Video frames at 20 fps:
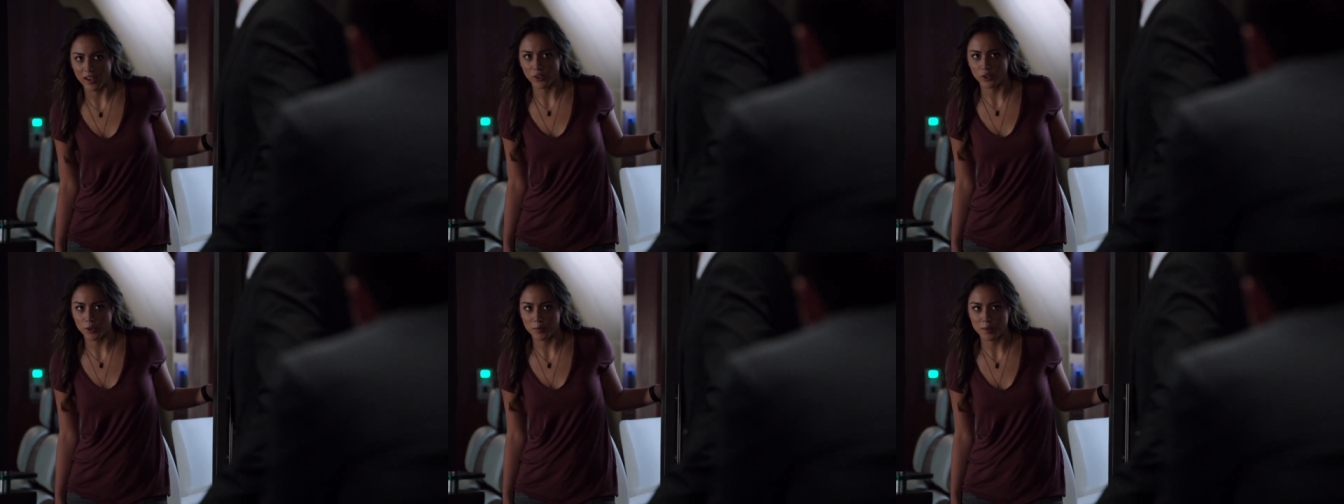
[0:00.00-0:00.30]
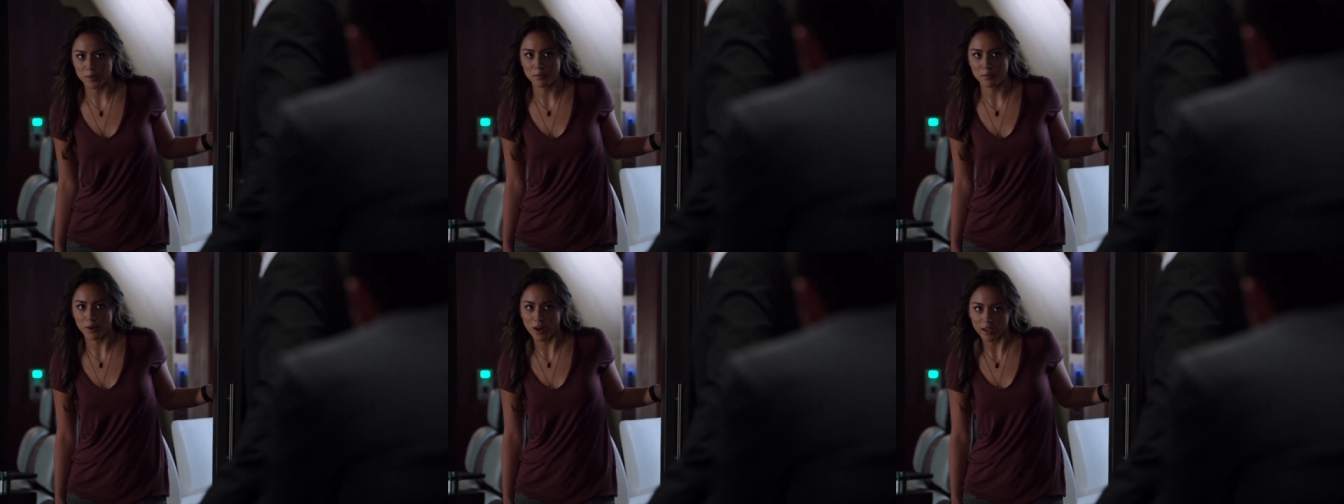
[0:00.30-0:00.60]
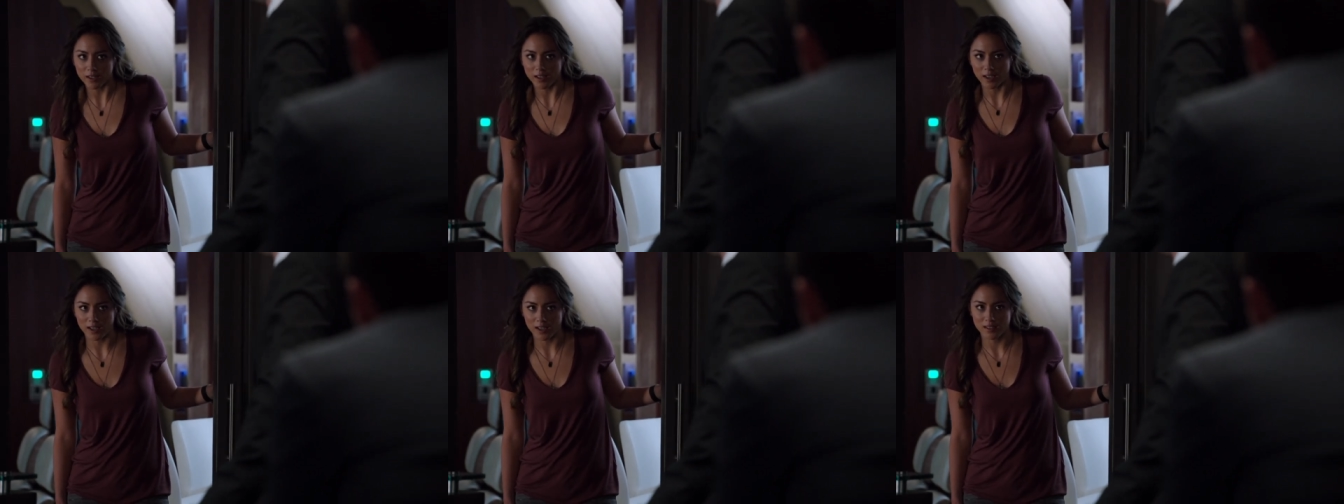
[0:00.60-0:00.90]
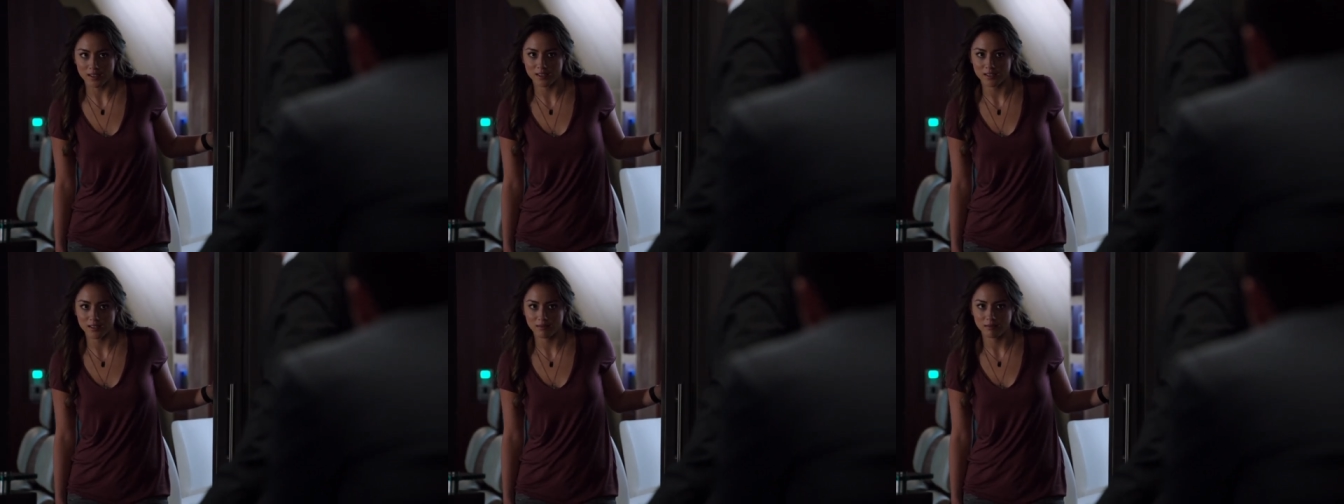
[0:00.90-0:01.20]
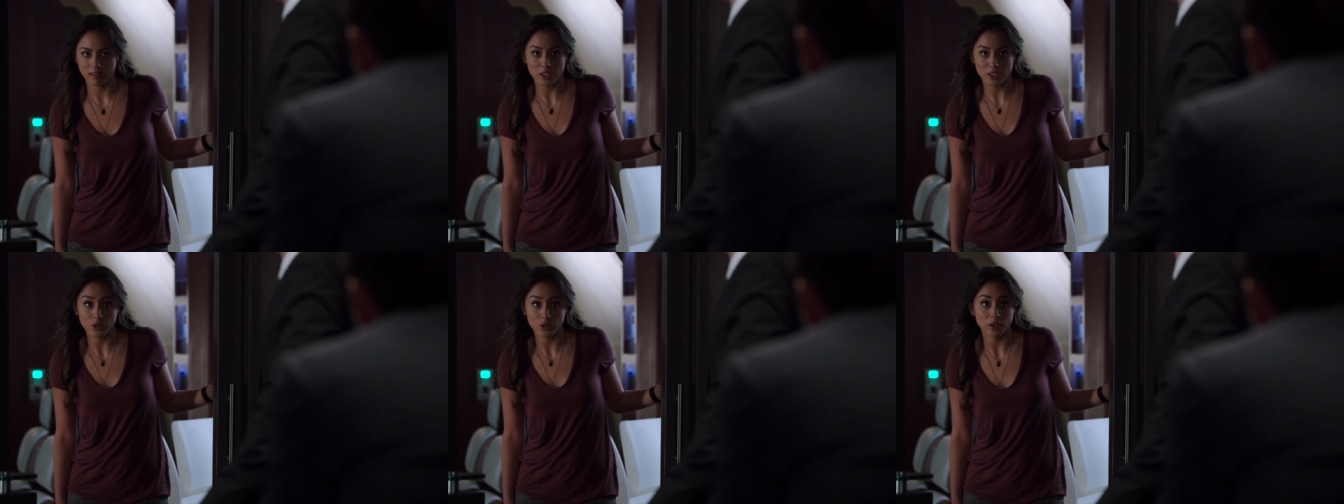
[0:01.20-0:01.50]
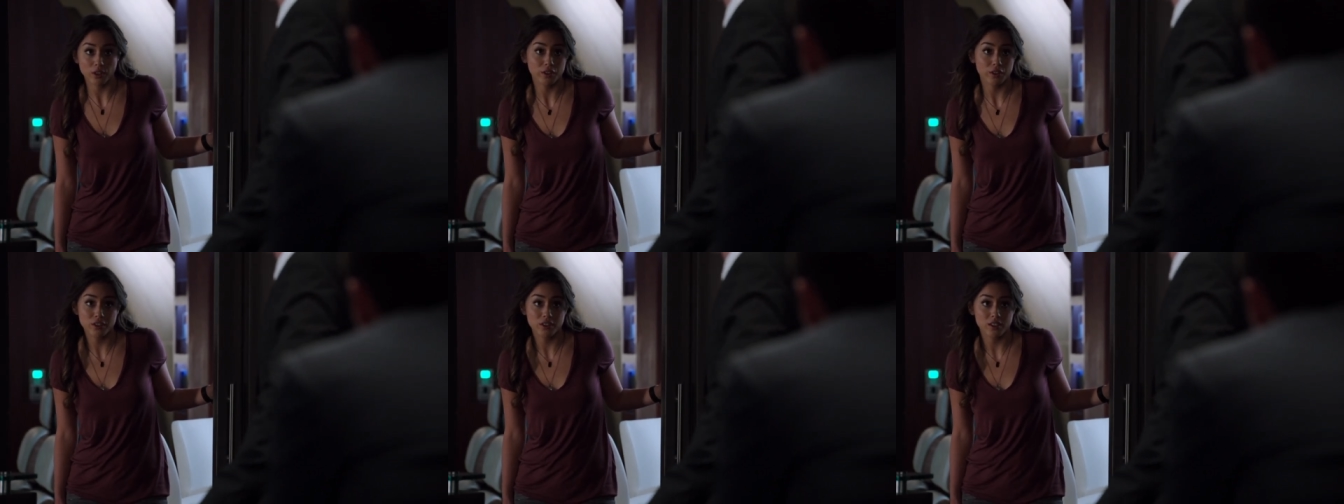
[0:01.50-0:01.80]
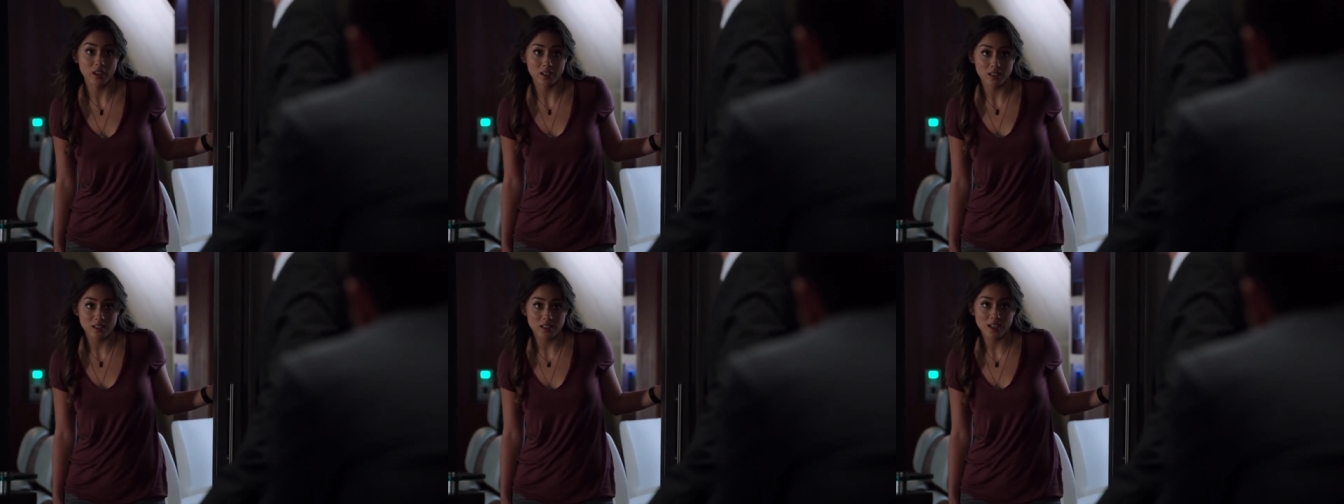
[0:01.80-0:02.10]
of that encrypted broadcast. I don't
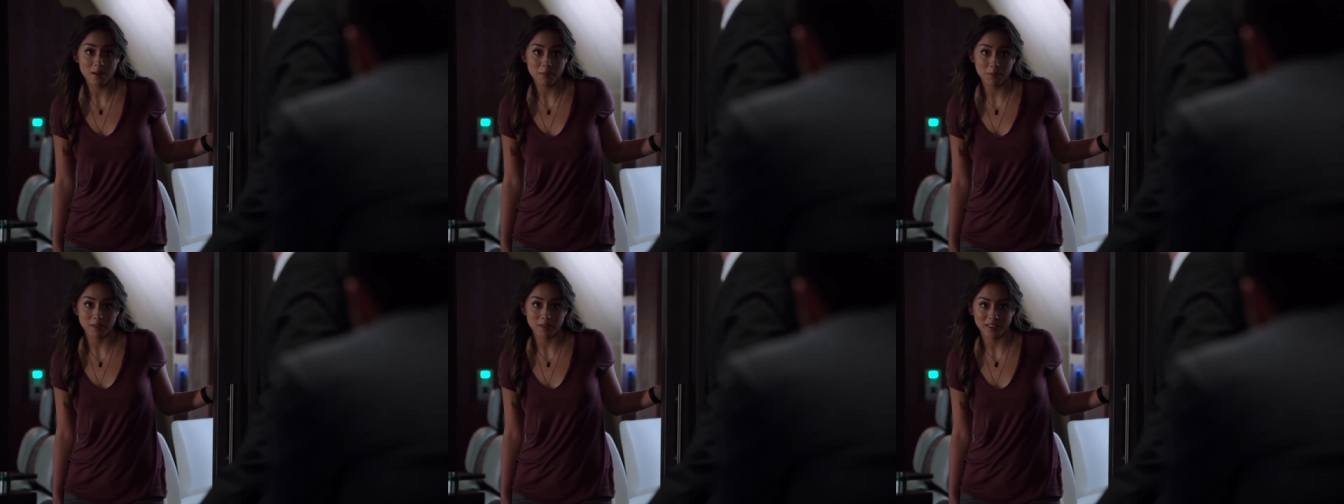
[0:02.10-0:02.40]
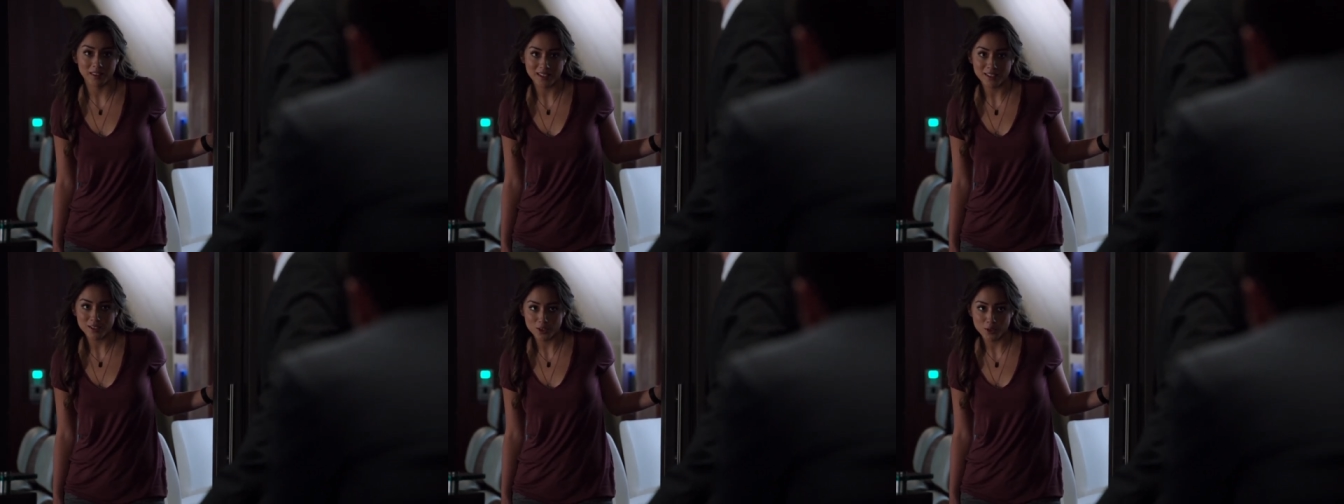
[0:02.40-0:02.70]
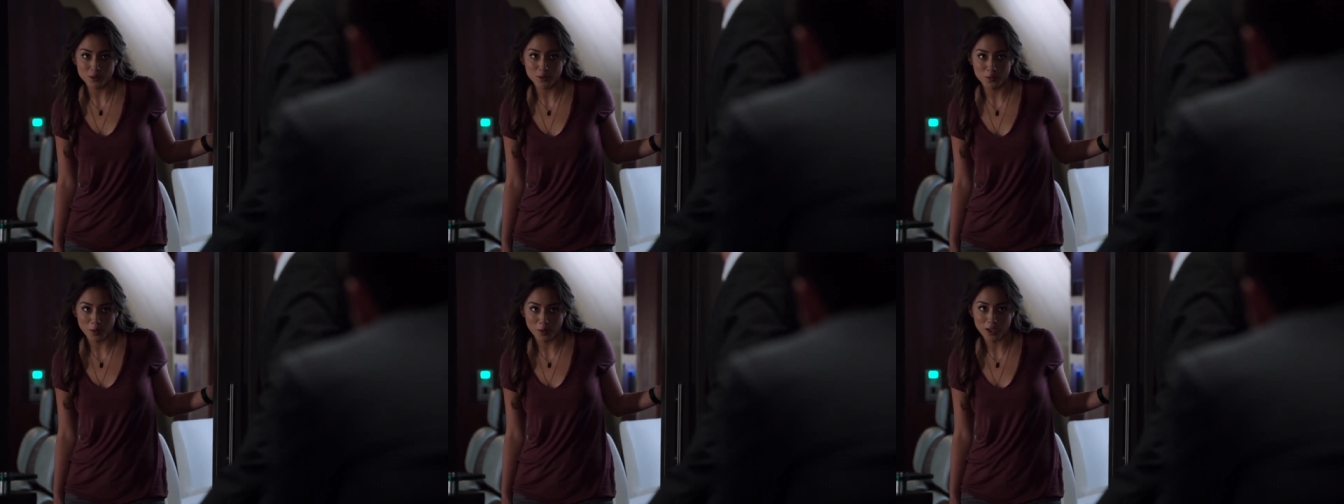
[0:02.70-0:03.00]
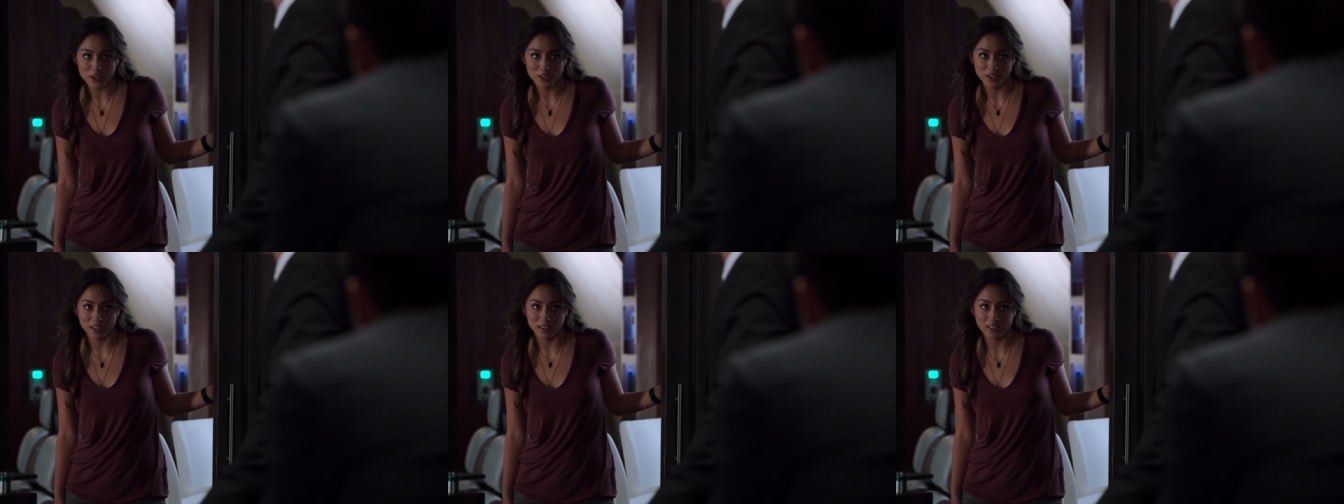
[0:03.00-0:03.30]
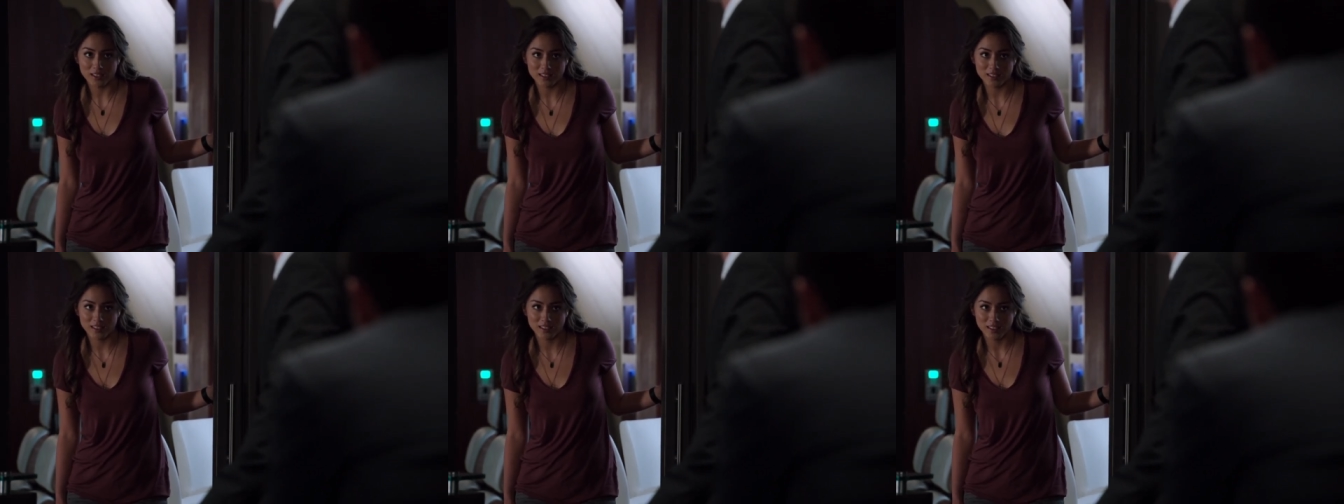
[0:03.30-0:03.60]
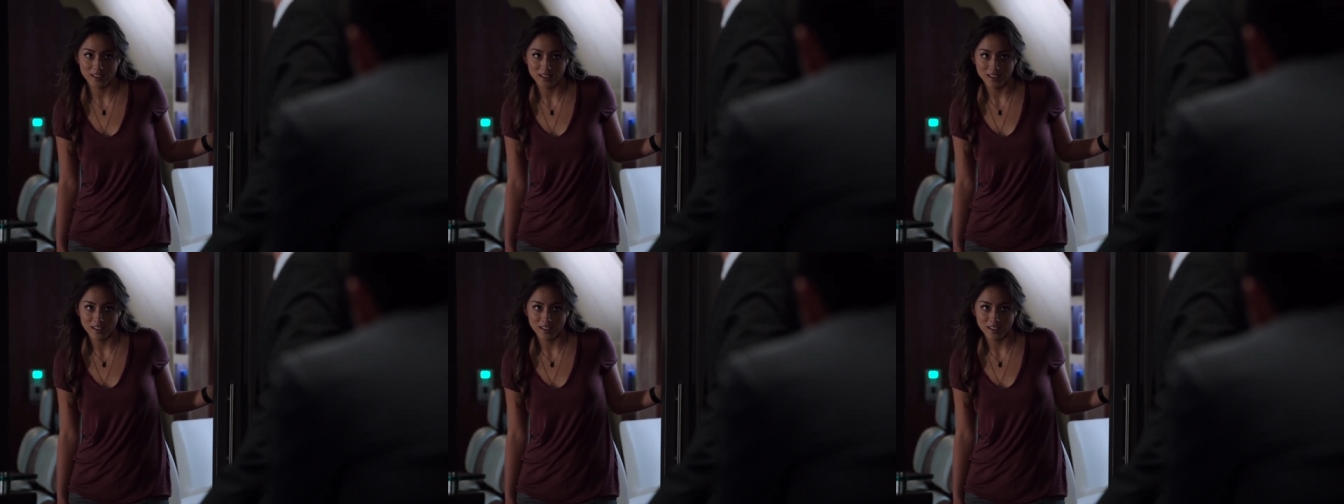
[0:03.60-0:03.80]
understand yet, but that's how she was watching us.